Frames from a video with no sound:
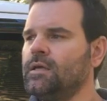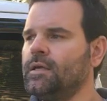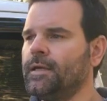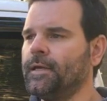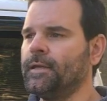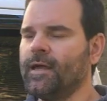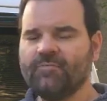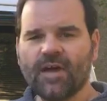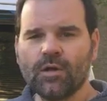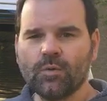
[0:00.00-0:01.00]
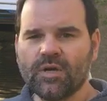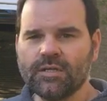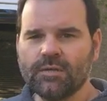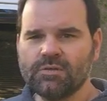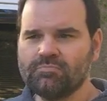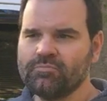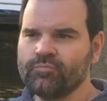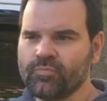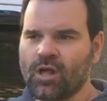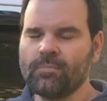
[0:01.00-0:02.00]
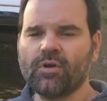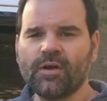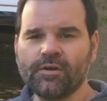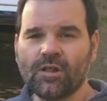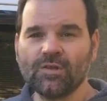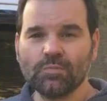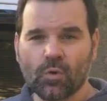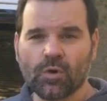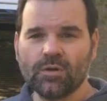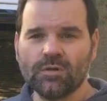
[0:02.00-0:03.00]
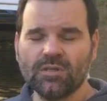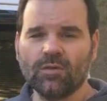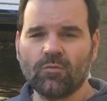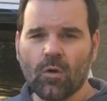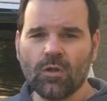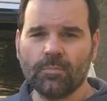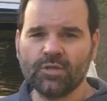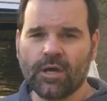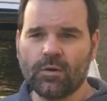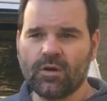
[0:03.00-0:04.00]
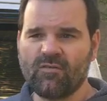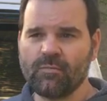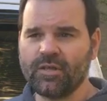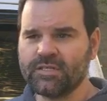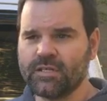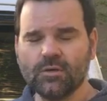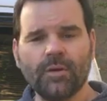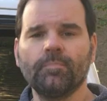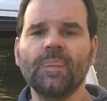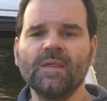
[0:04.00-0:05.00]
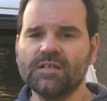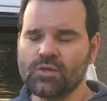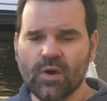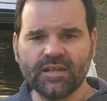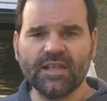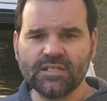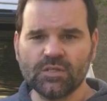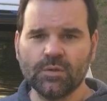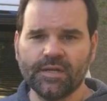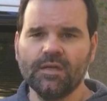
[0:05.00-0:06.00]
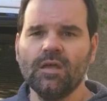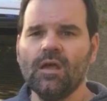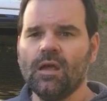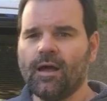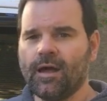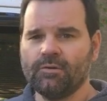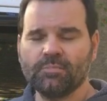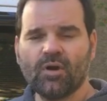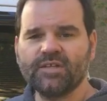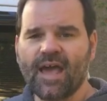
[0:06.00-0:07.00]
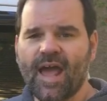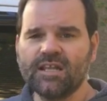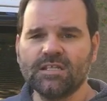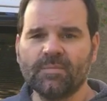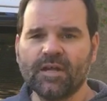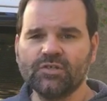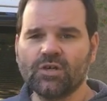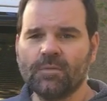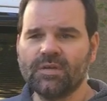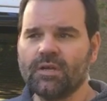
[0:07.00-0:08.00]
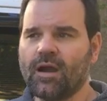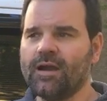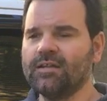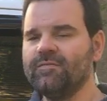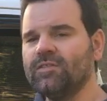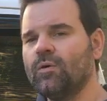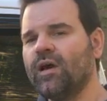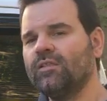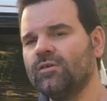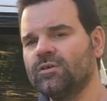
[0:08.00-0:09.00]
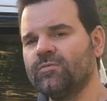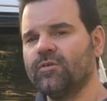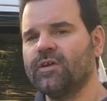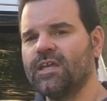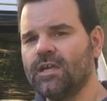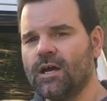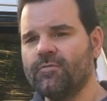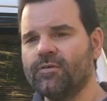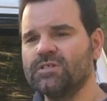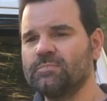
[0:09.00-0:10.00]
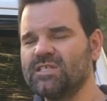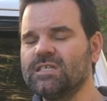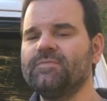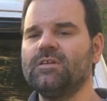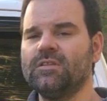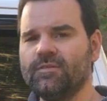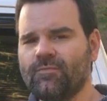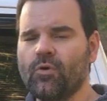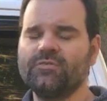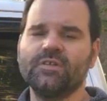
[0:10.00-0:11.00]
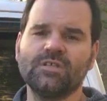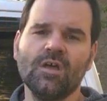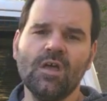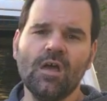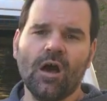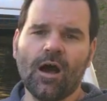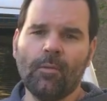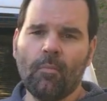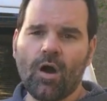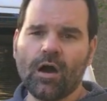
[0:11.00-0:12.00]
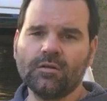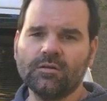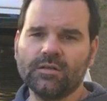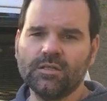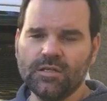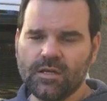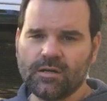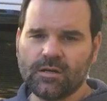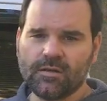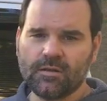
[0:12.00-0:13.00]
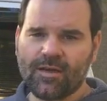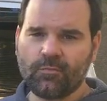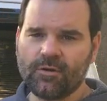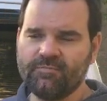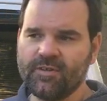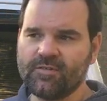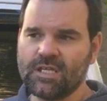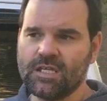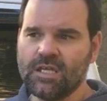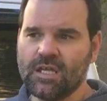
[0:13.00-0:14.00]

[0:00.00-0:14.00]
and I found one. It was probably about $100 more than the roll-up tonneau cover, but I said, you know what, let's go ahead, let's do it. I was about to add it to my shopping cart, and even though I looked for a cover specifically for this model and year F-150,